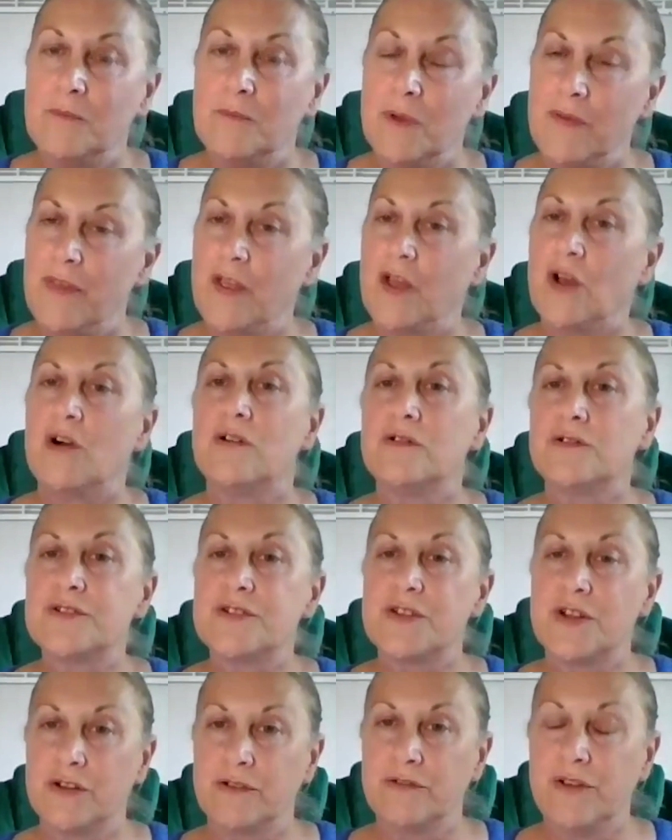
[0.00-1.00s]
But they
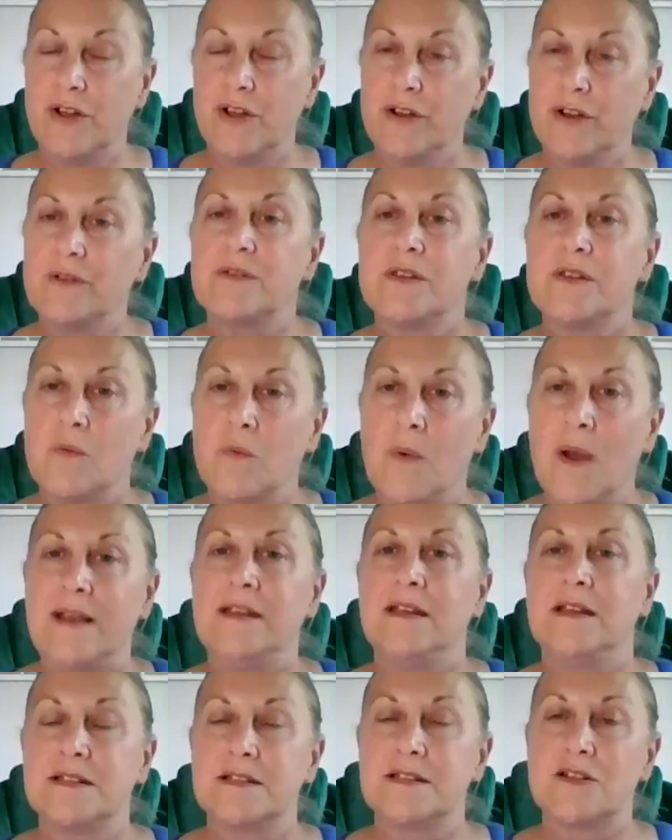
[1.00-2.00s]
also know that
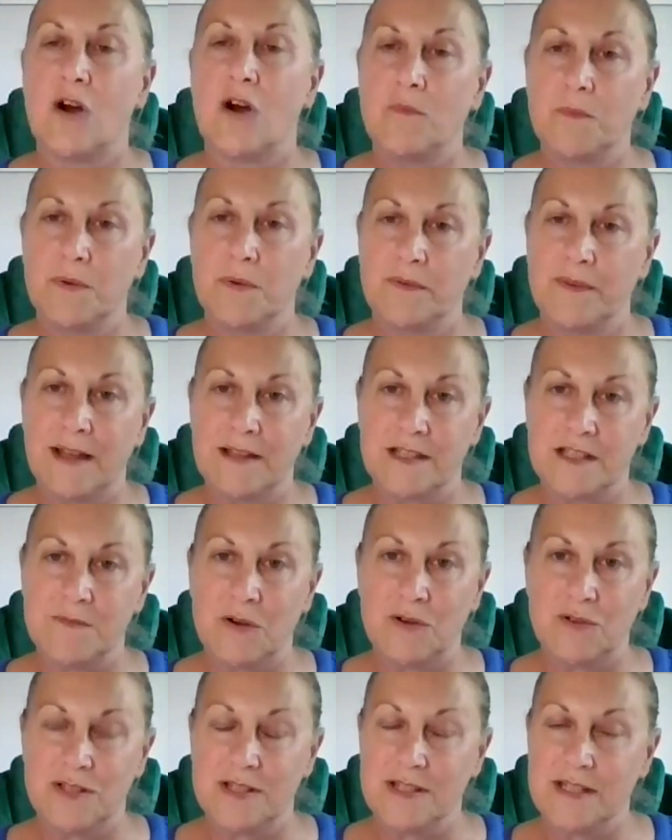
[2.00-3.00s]
when you stop the
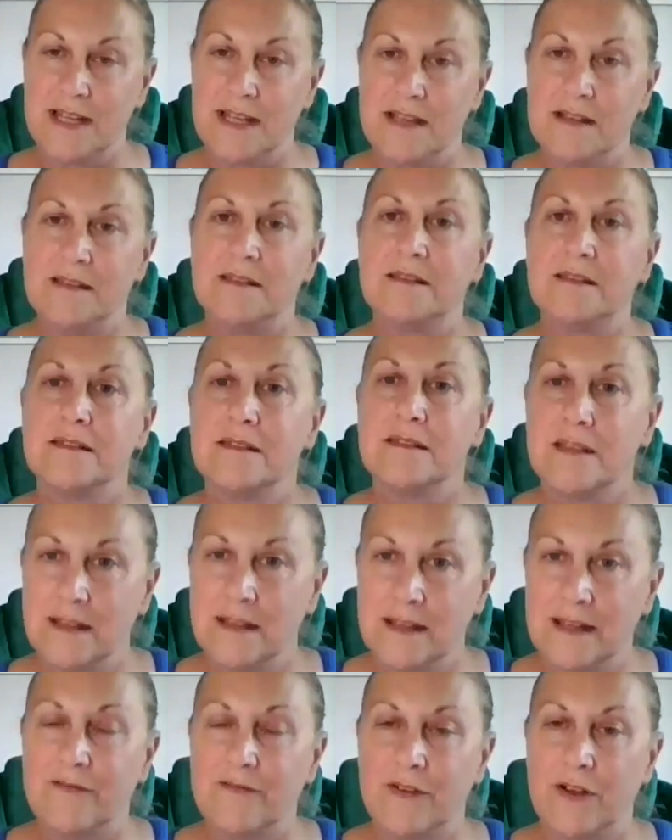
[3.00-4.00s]
atomoxetine, the
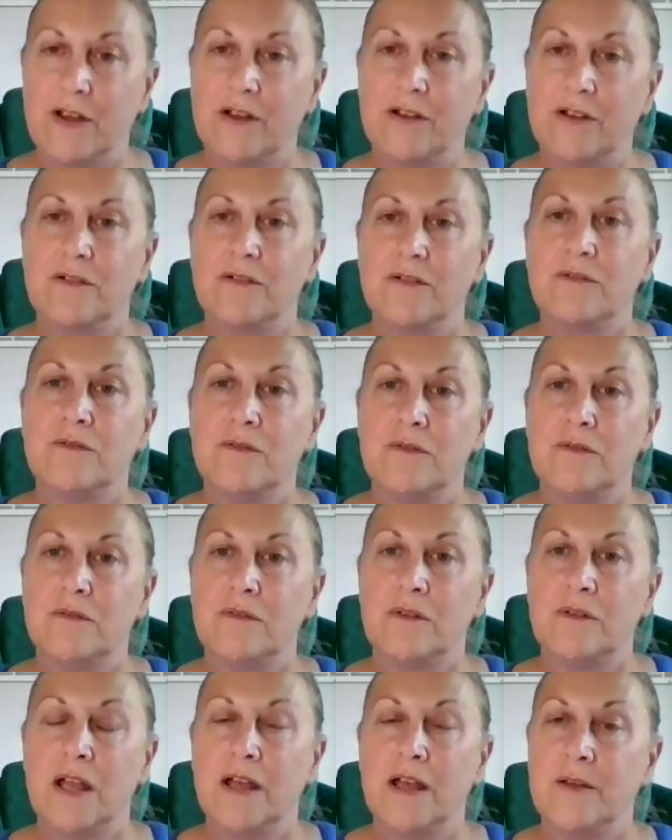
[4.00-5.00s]
liver
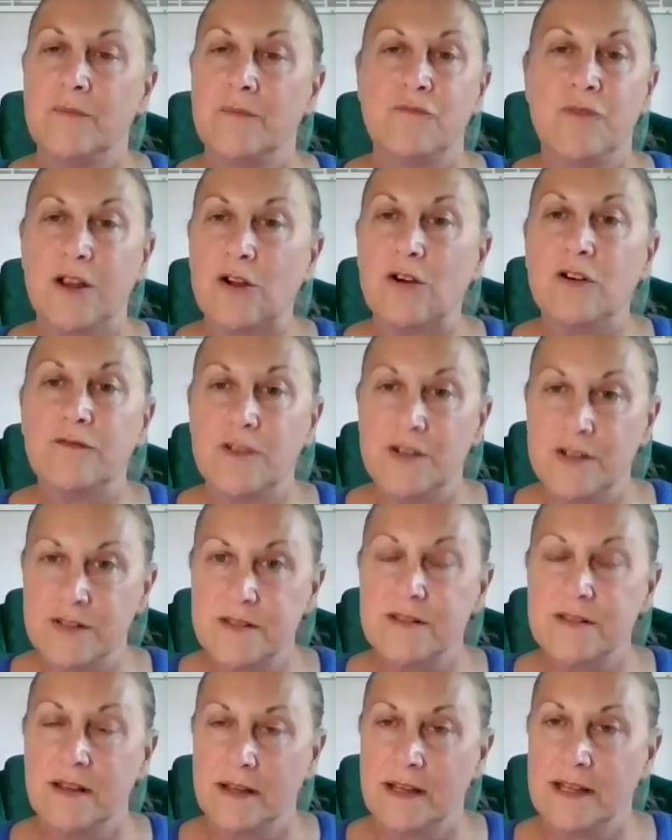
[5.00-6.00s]

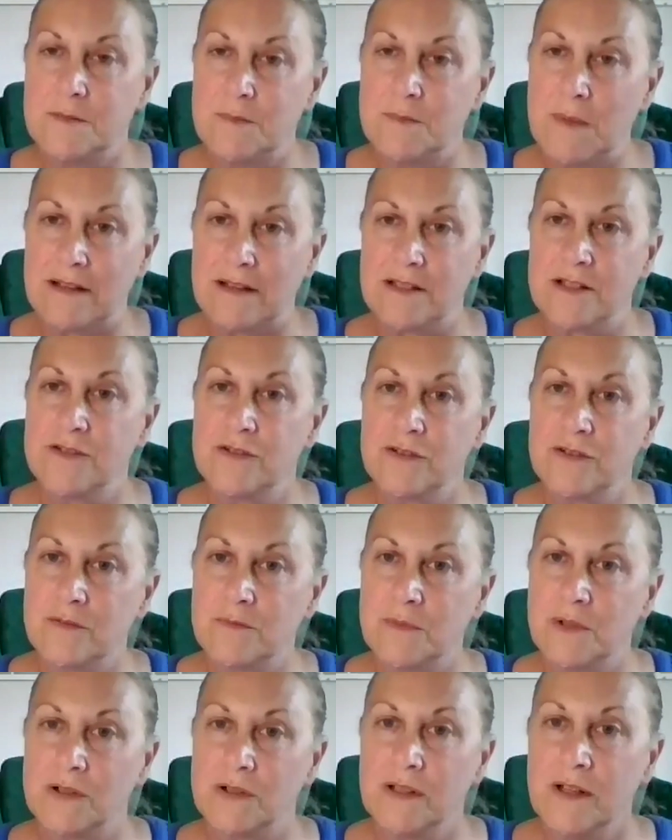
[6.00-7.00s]
recovers and is back to
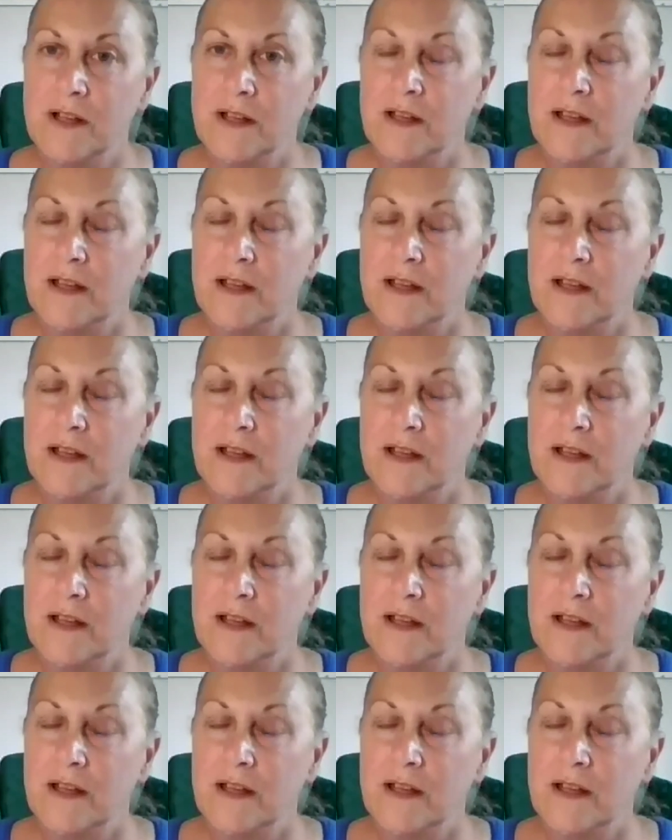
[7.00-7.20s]
normal.